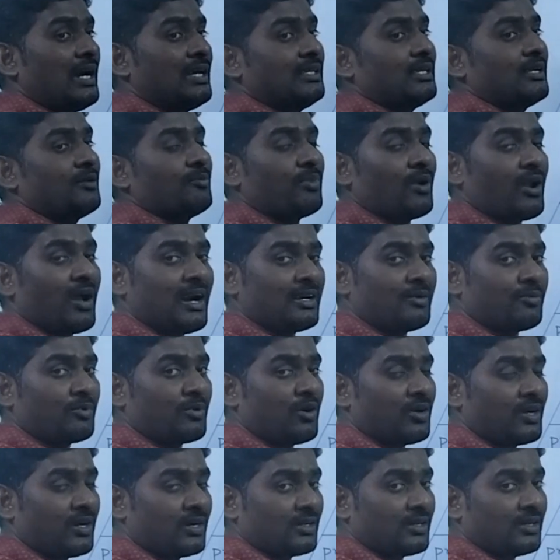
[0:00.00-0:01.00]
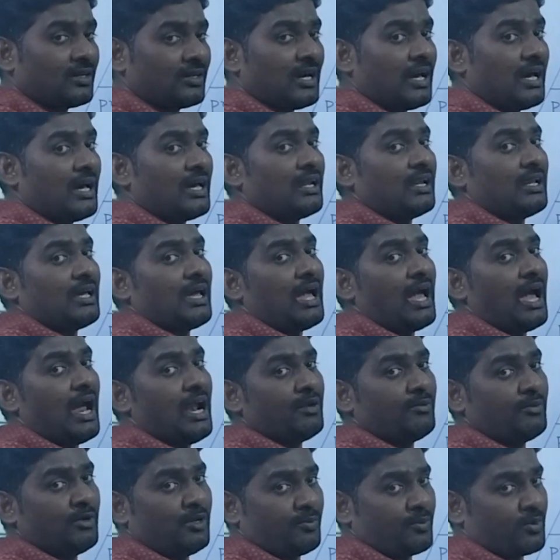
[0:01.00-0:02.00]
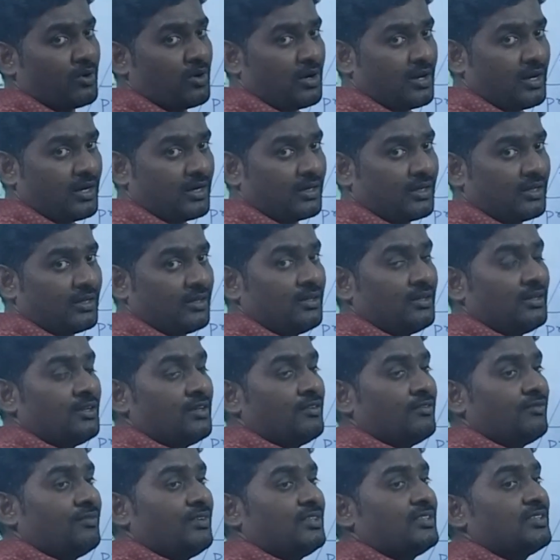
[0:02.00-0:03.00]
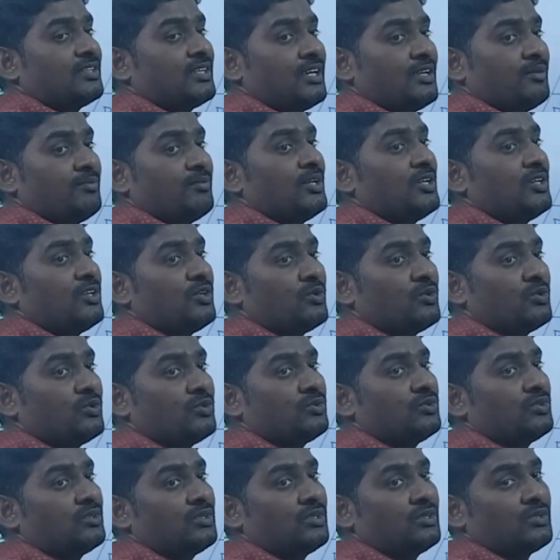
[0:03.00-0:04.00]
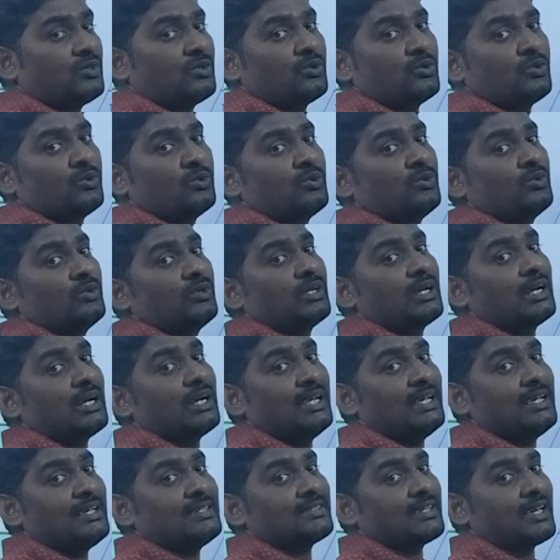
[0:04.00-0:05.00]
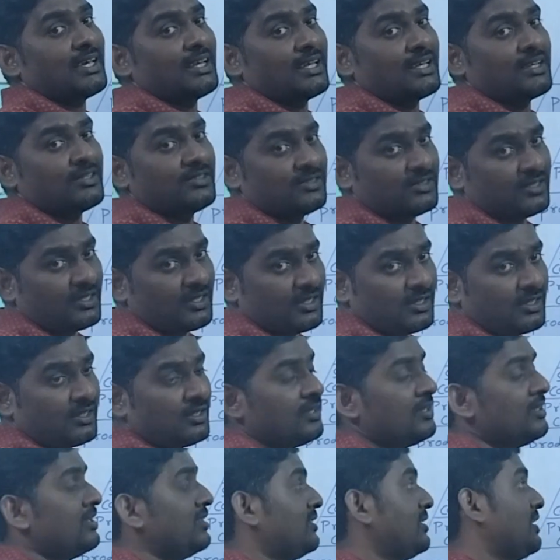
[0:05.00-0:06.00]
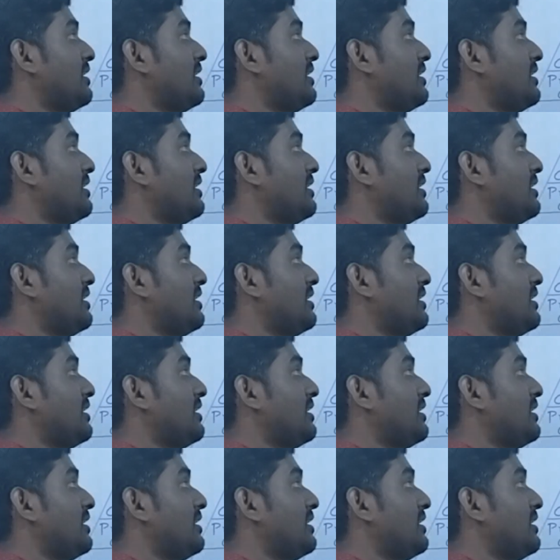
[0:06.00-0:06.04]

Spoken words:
Either plant product or animal product which can be used to release energy,